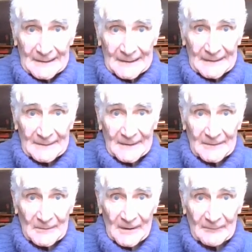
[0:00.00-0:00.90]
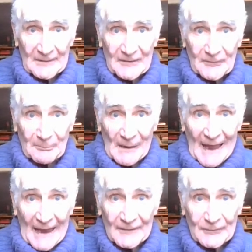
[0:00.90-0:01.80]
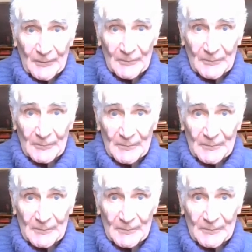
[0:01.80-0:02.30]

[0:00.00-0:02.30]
And they don't have any splash or